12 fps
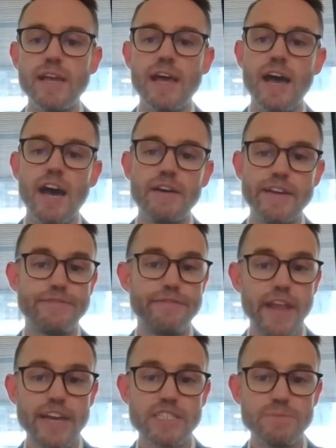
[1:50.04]
It's
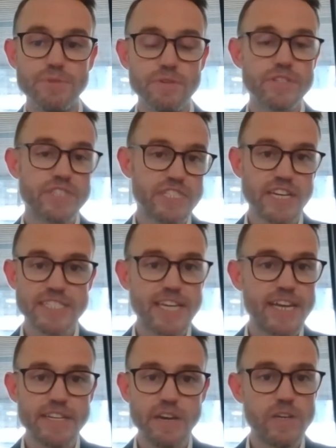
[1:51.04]
flexible because, as I
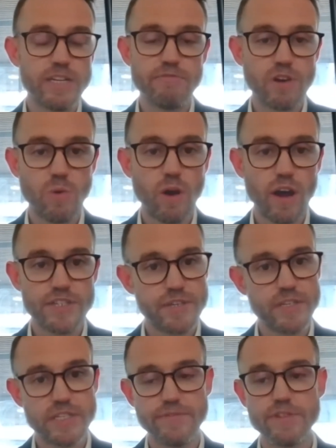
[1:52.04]
said, it only requires
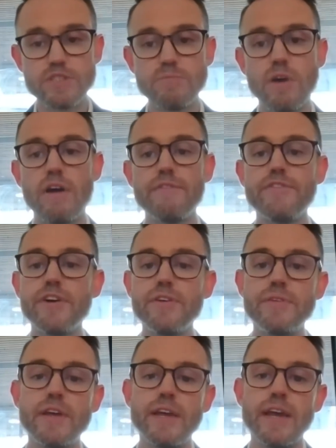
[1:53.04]
use of a
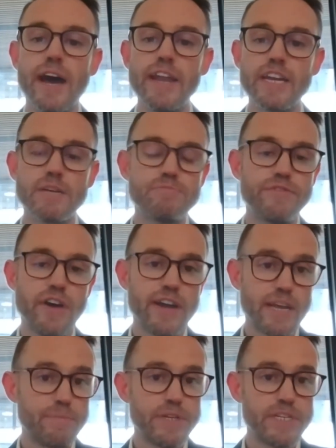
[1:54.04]
smartphone, and it can provide
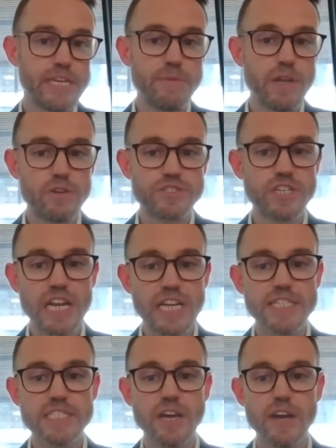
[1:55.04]
epidemiological
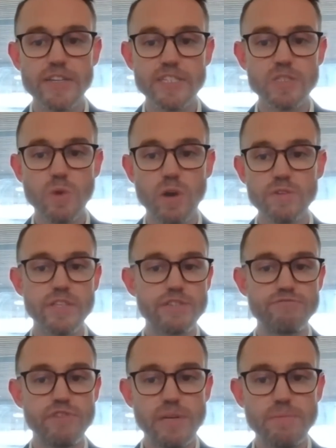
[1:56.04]
insights as well. So
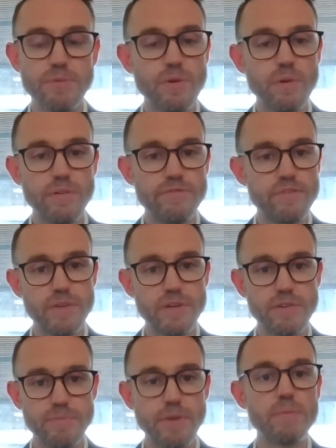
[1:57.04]
that's really important from a
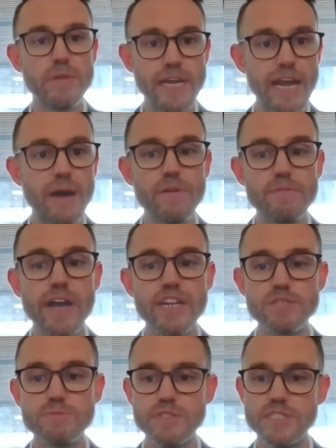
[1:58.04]
public health
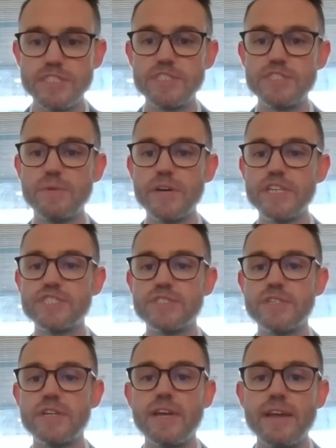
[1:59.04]
management
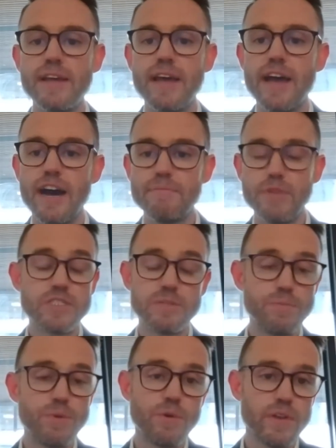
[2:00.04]
situation. Most
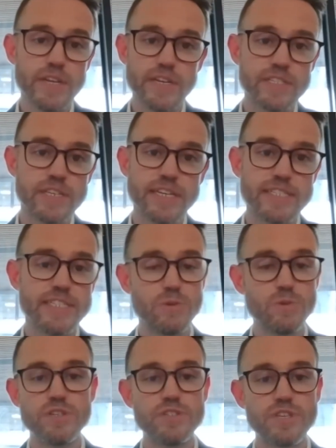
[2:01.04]
importantly, it's
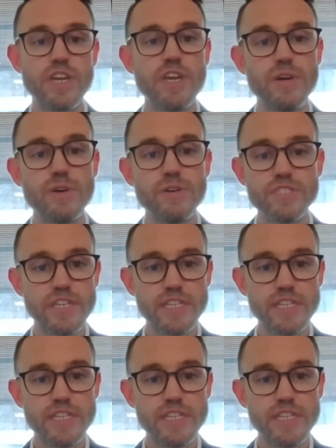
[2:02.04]
also secure. So the